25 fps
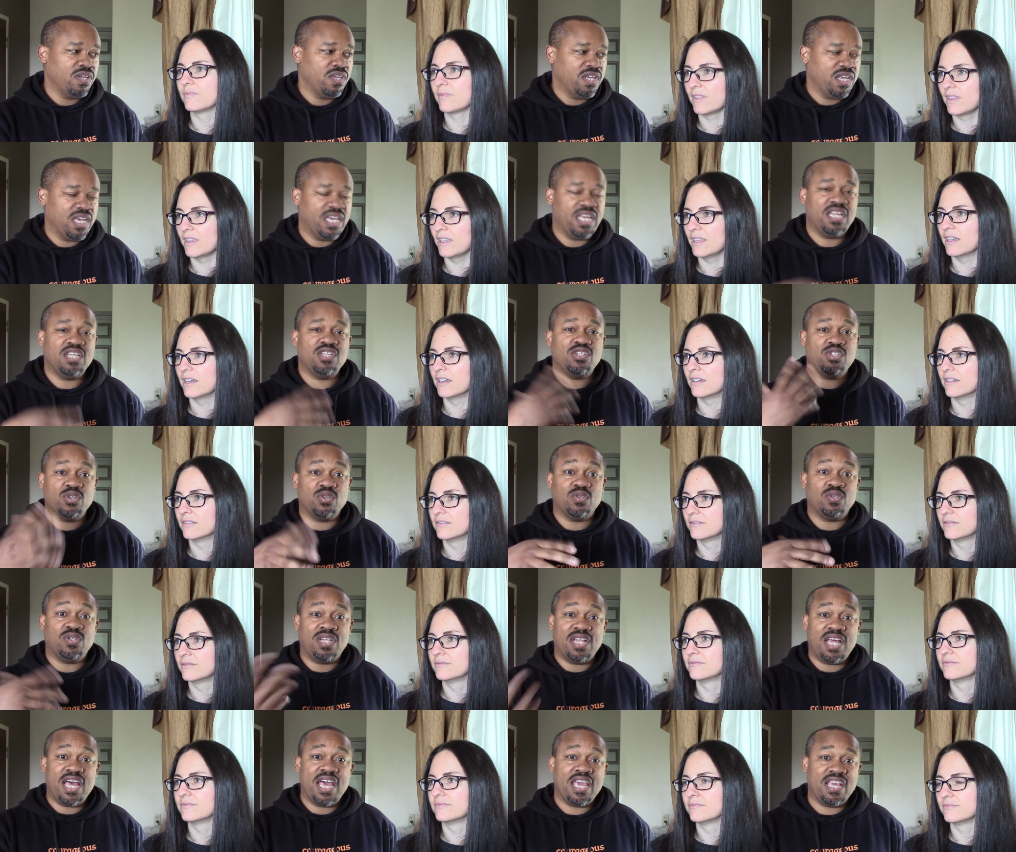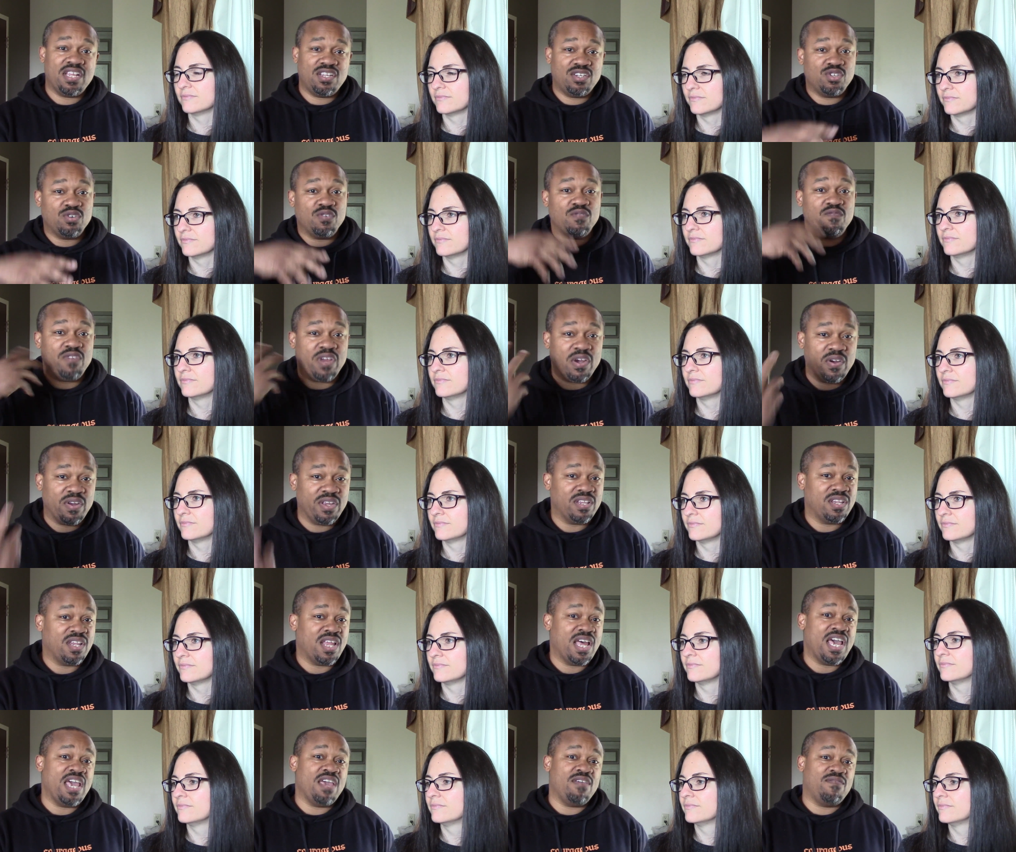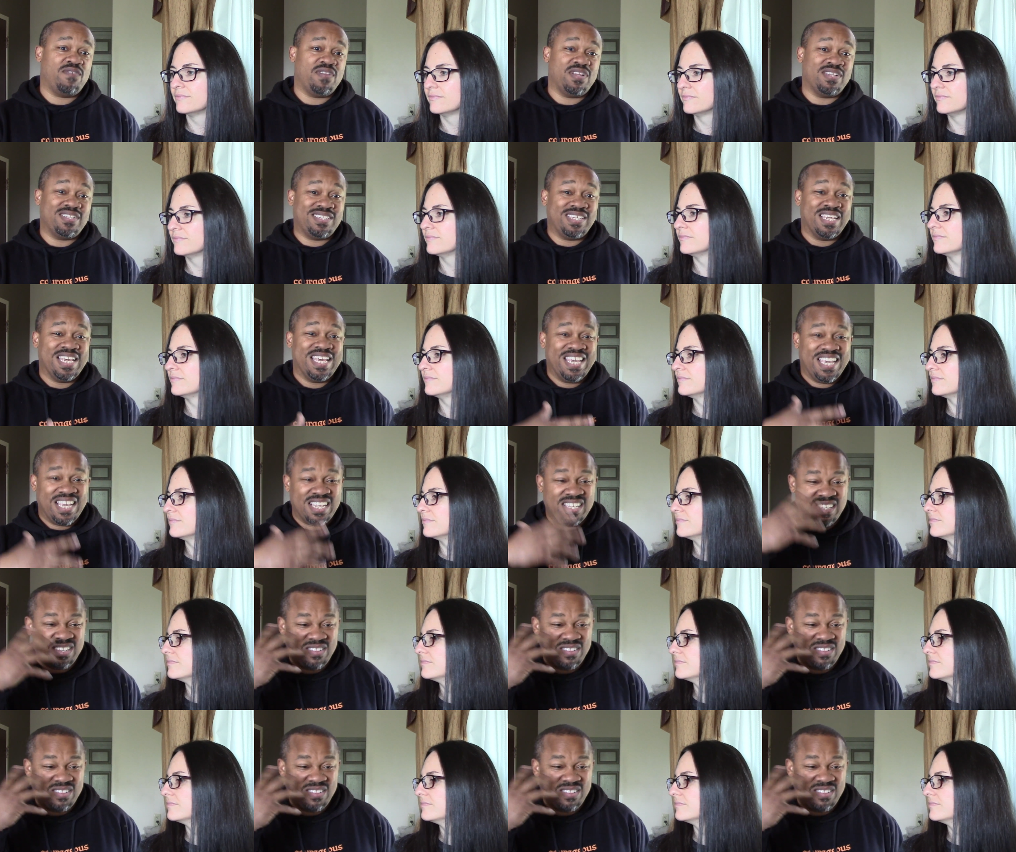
Speaker 1: It yeah. is your life. It's your very life, and it's it's